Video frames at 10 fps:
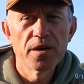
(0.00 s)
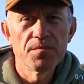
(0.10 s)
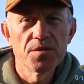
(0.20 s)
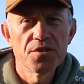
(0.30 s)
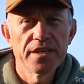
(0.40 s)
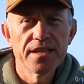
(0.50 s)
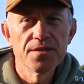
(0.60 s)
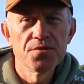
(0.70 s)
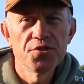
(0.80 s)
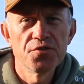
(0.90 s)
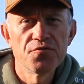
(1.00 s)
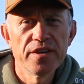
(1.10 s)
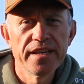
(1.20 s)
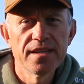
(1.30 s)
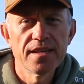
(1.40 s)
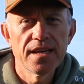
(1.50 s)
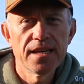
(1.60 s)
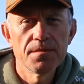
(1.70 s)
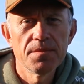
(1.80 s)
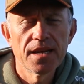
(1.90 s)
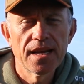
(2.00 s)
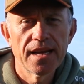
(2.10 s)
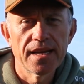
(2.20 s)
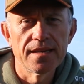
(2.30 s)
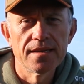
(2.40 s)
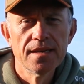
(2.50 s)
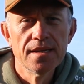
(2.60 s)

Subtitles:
between Turin and Milan.